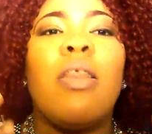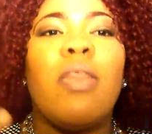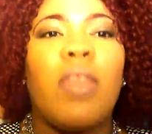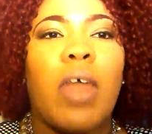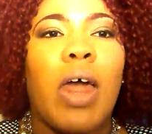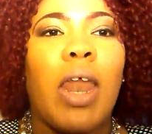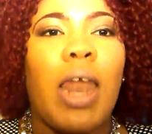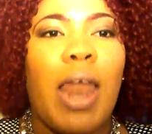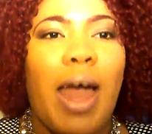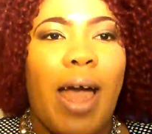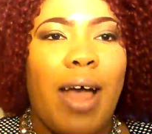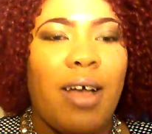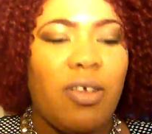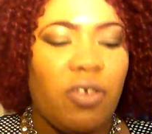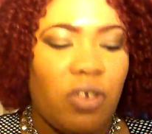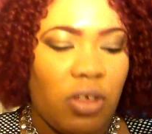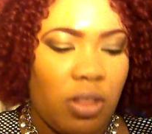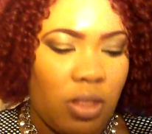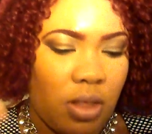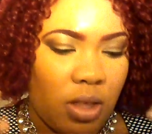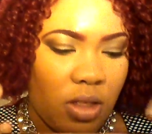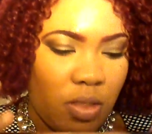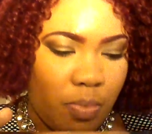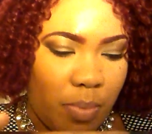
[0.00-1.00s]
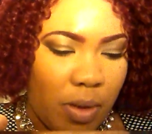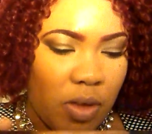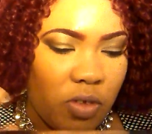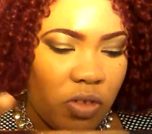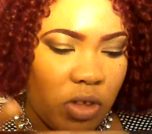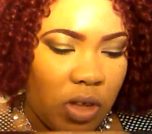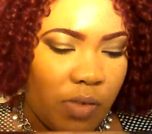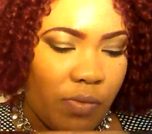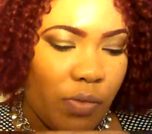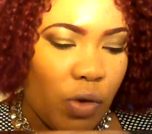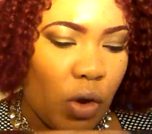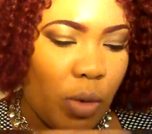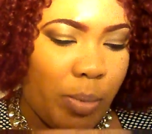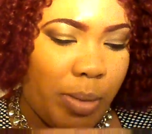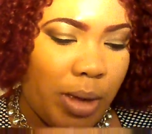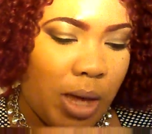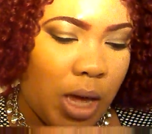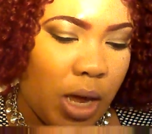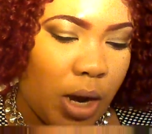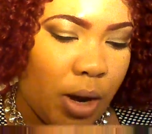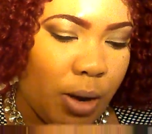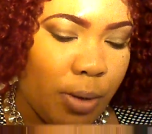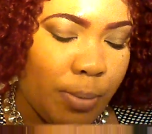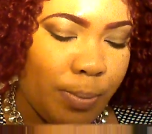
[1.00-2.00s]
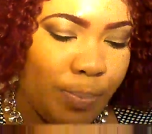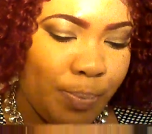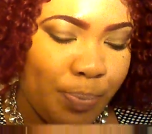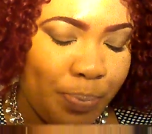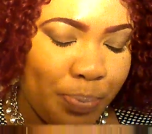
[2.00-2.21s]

than lashes, especially if you're a beginner.